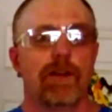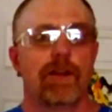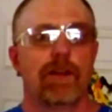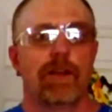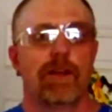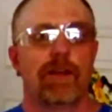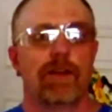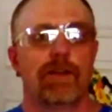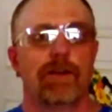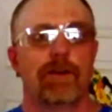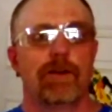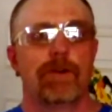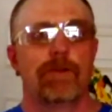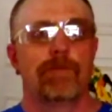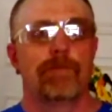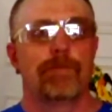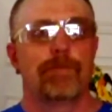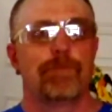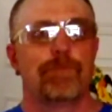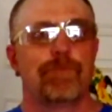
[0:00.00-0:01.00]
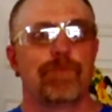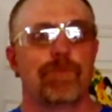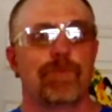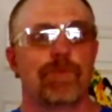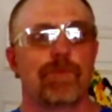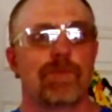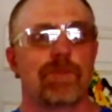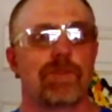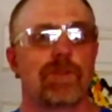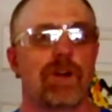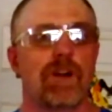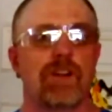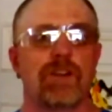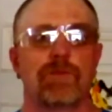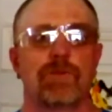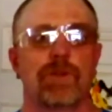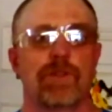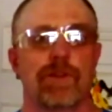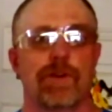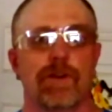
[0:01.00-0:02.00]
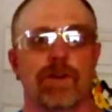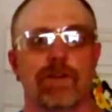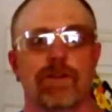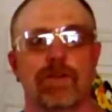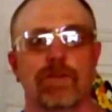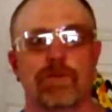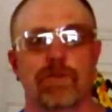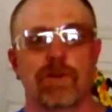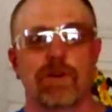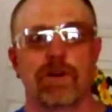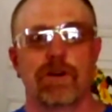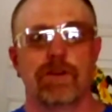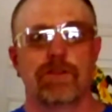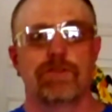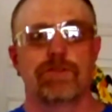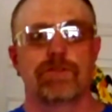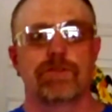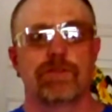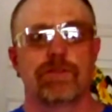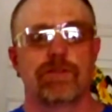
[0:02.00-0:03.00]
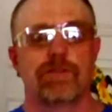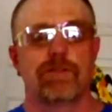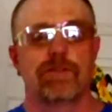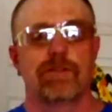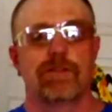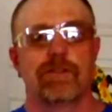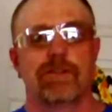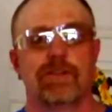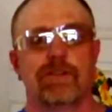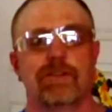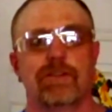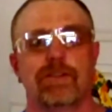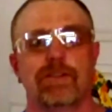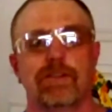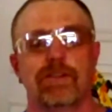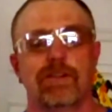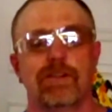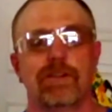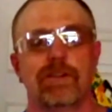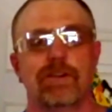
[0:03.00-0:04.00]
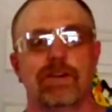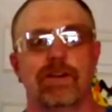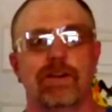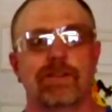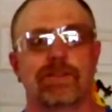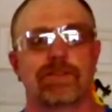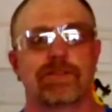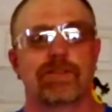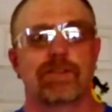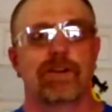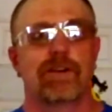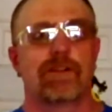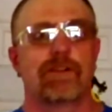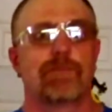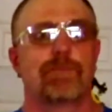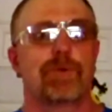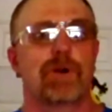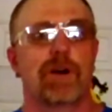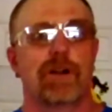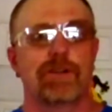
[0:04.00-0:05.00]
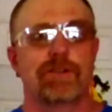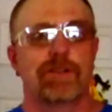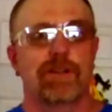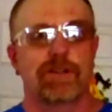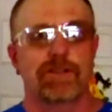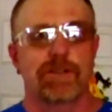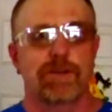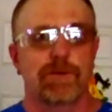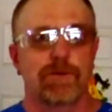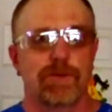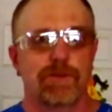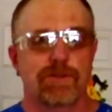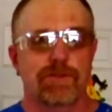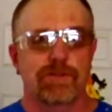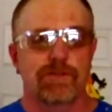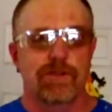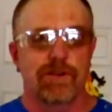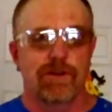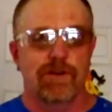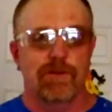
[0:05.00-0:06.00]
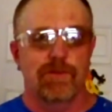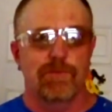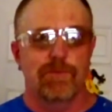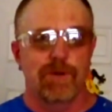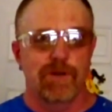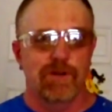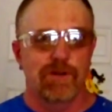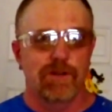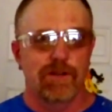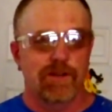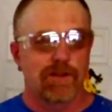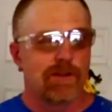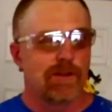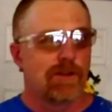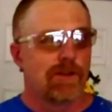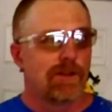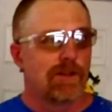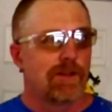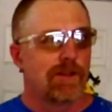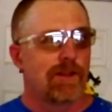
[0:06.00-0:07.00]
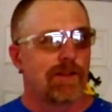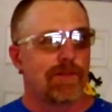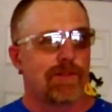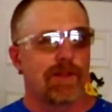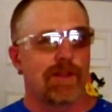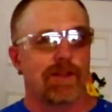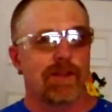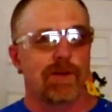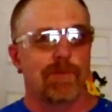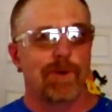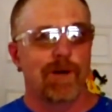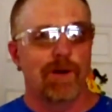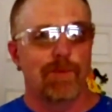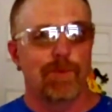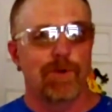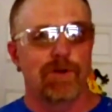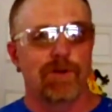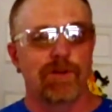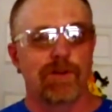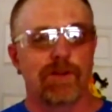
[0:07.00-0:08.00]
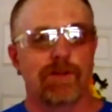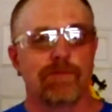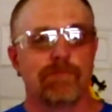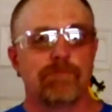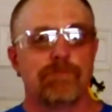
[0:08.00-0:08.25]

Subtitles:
and talking with her over lunch on a project she was, you know, building and thinking about building.